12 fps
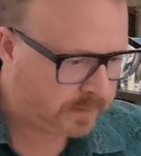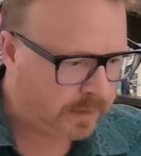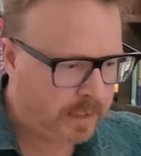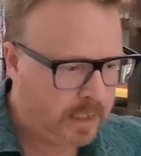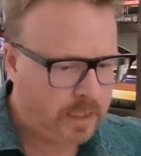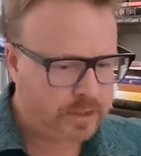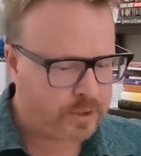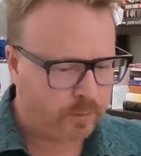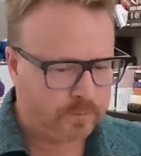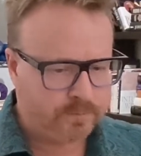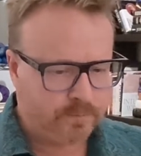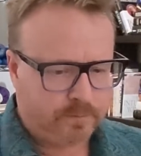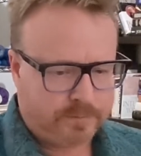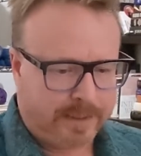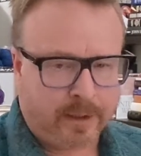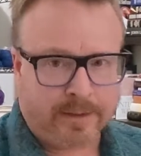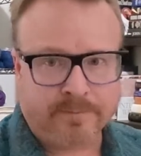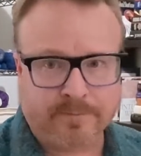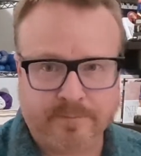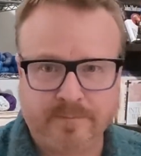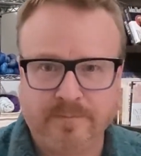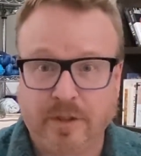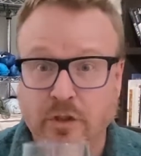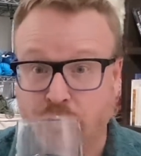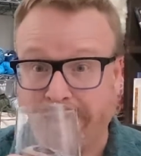So hang on, drink.